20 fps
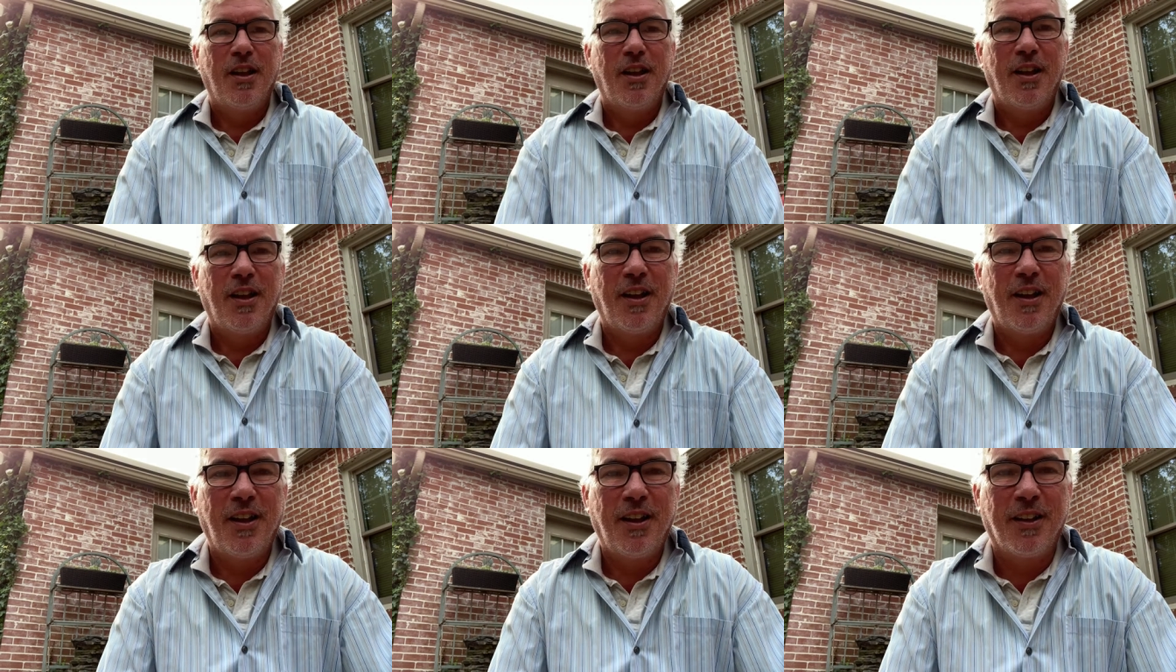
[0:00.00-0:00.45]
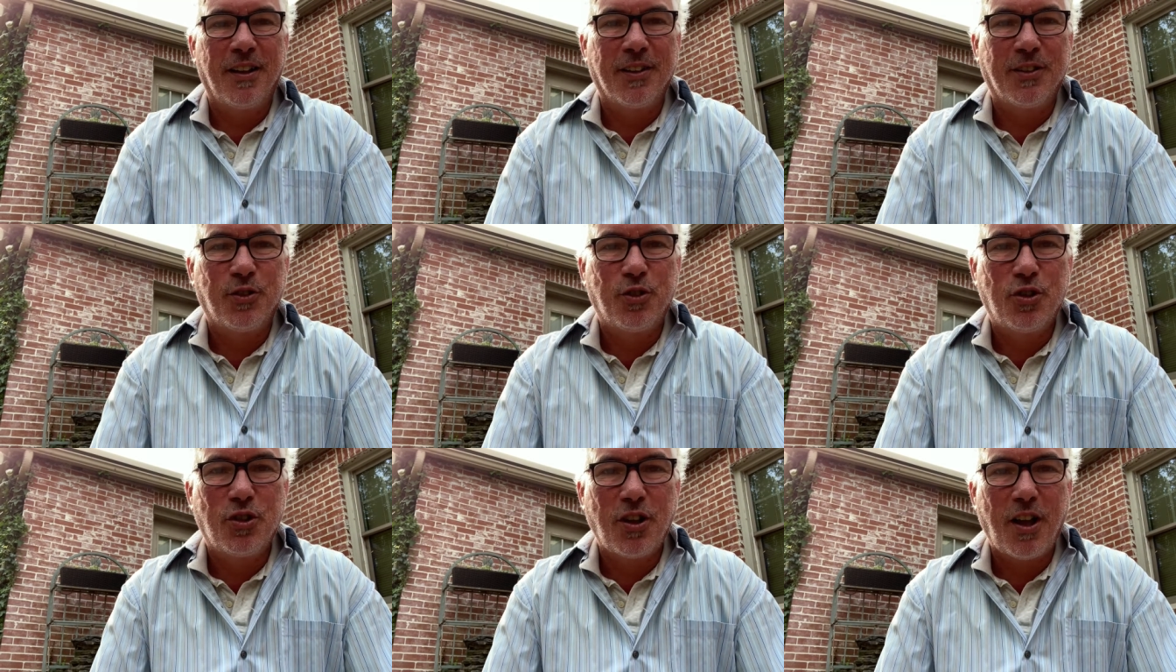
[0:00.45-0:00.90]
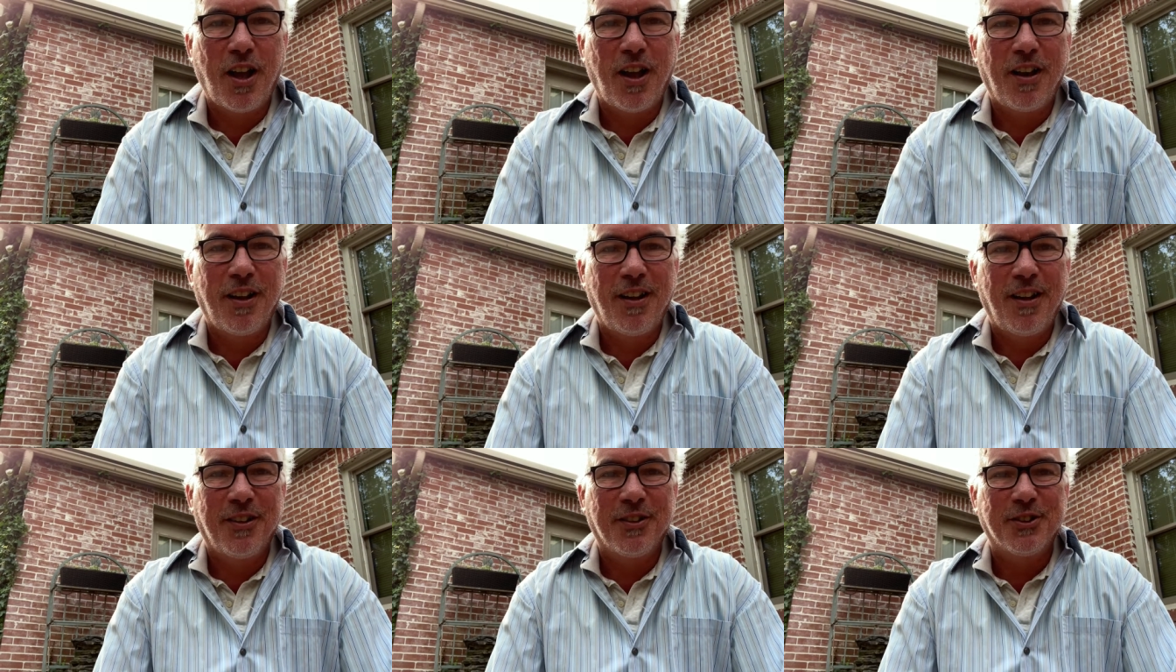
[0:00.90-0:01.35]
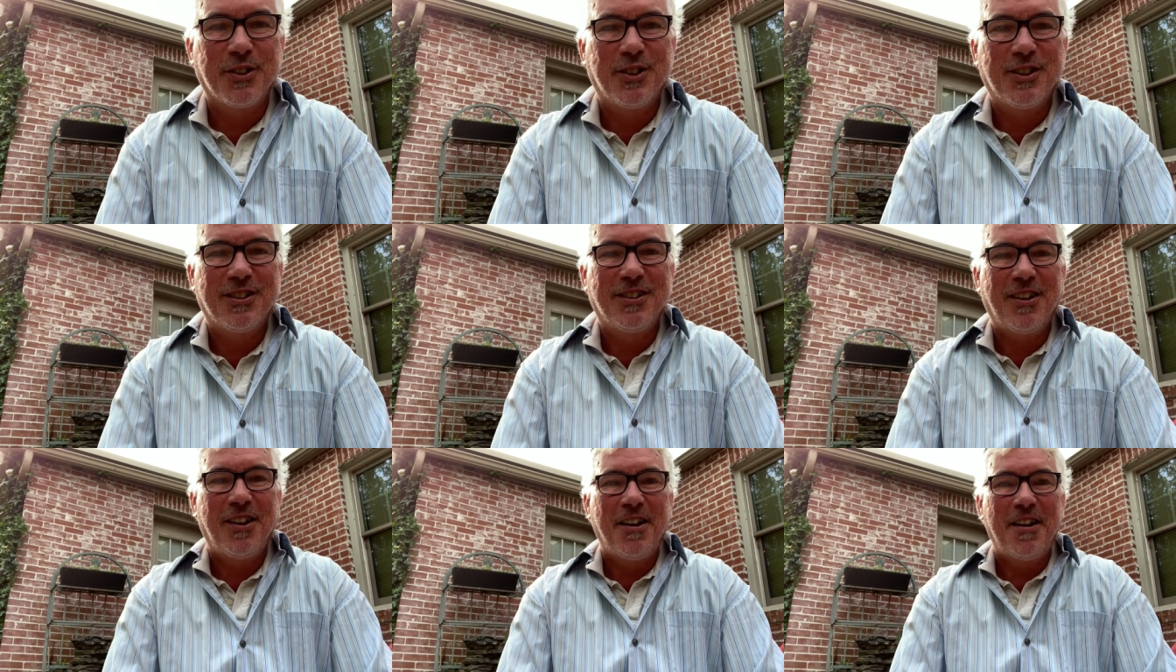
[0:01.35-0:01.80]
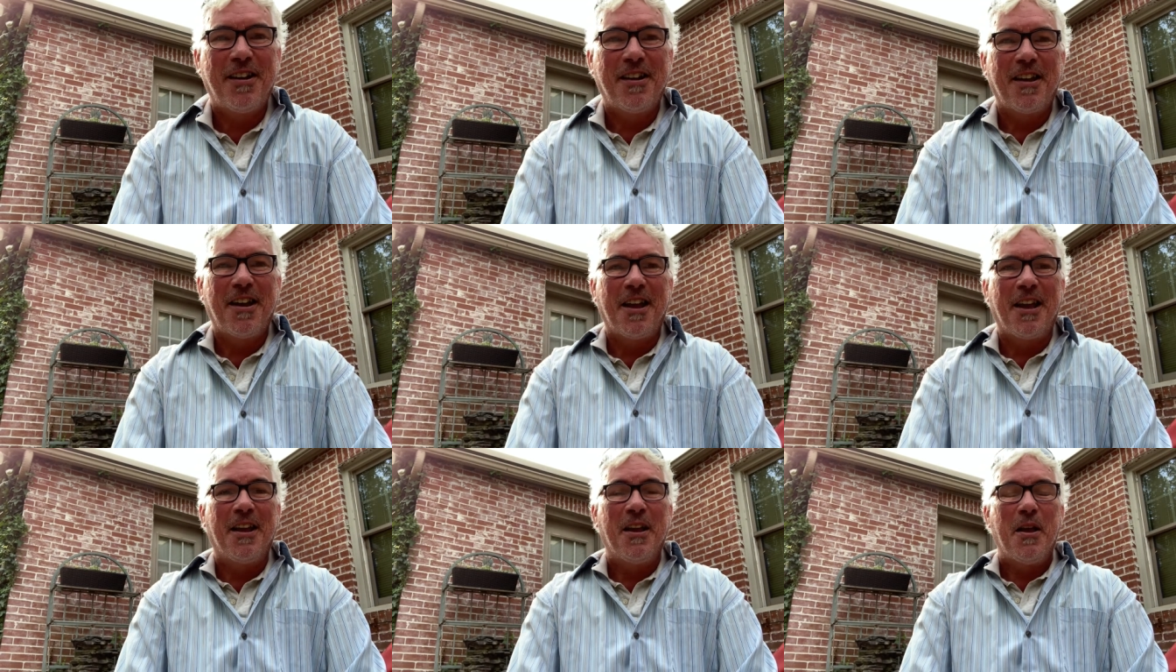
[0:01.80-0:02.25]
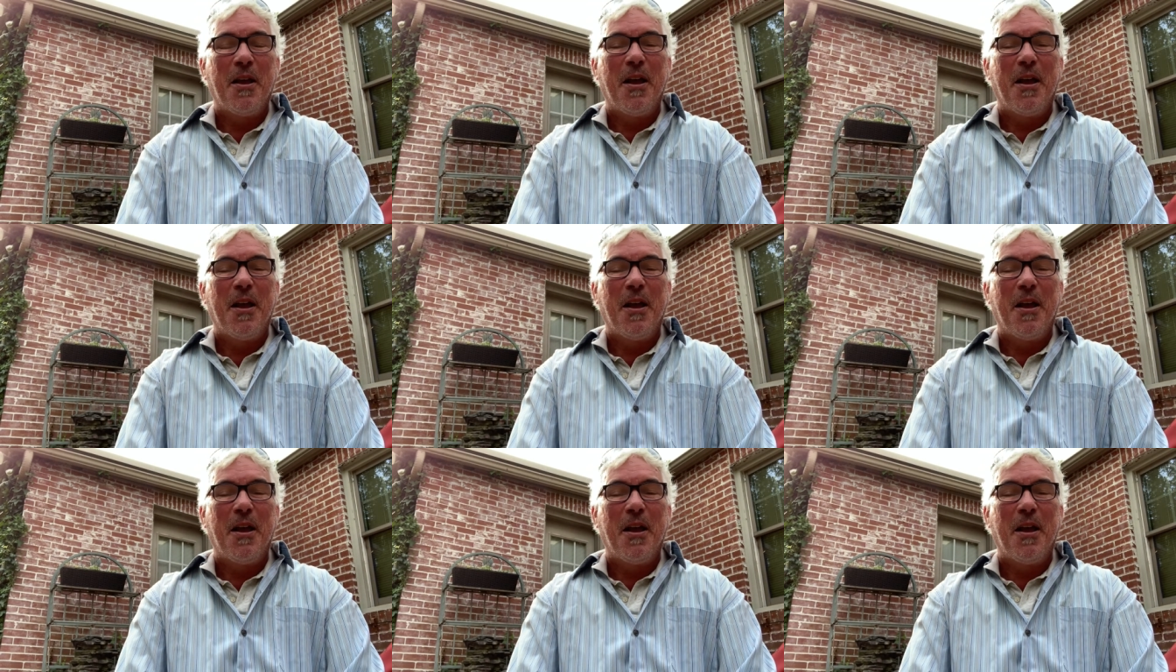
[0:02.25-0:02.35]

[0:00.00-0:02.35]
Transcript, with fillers: Hey, it's Shout Out Sunday.